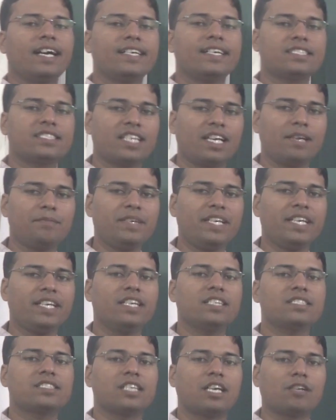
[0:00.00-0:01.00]
a
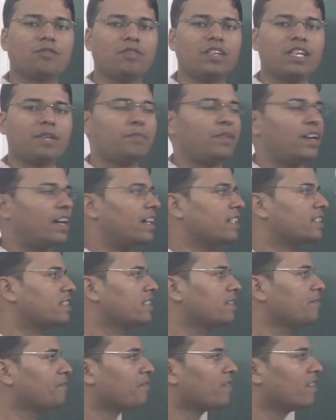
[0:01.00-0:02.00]
semi-circular path.
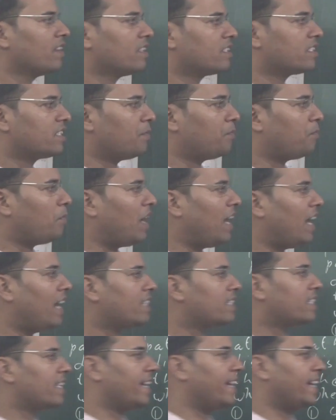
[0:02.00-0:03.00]
The
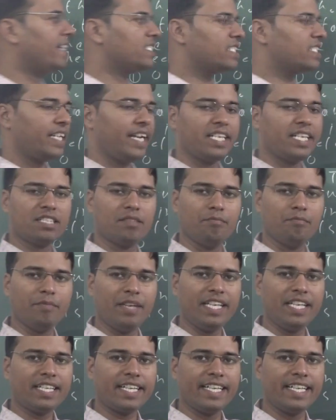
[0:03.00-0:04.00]
path has its
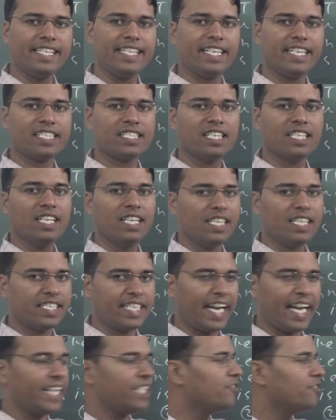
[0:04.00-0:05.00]
mean radius
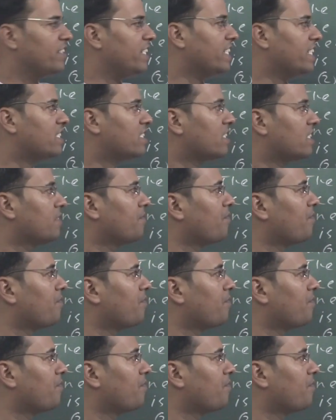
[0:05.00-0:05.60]
10 units.